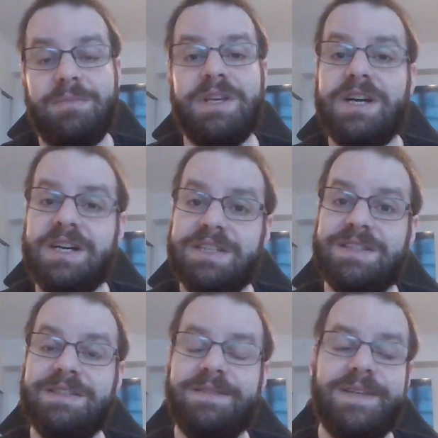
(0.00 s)

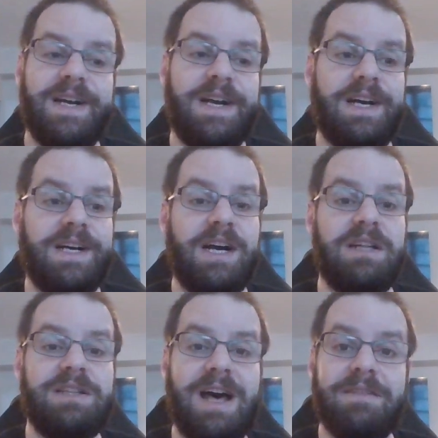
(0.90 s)
because uh,
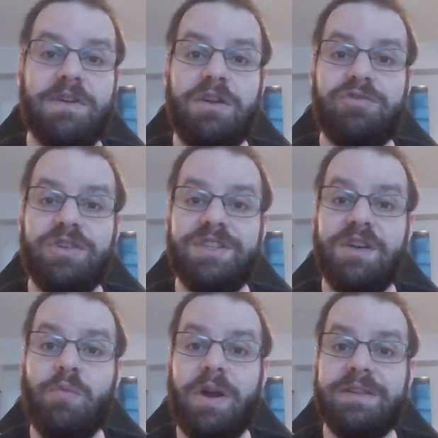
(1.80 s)
a lot of countries
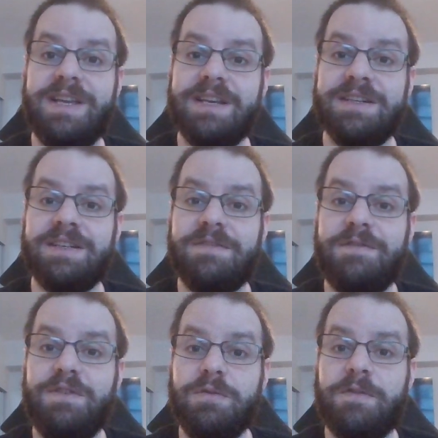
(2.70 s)
didn't want to take a
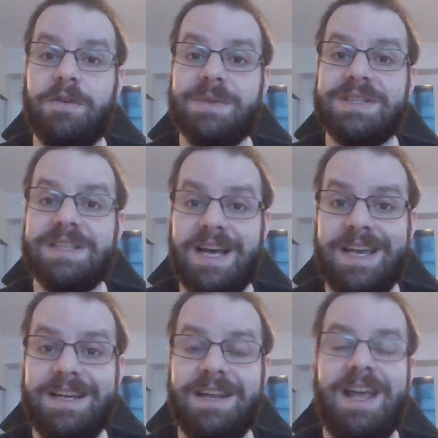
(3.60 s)
too firm a
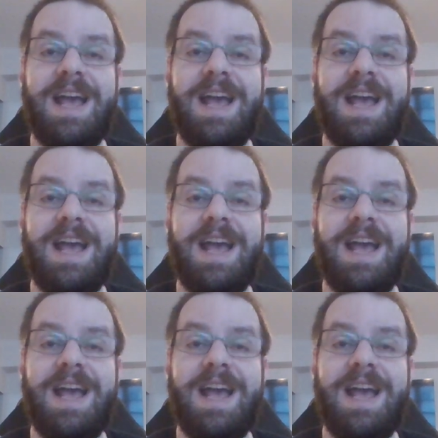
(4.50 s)
side,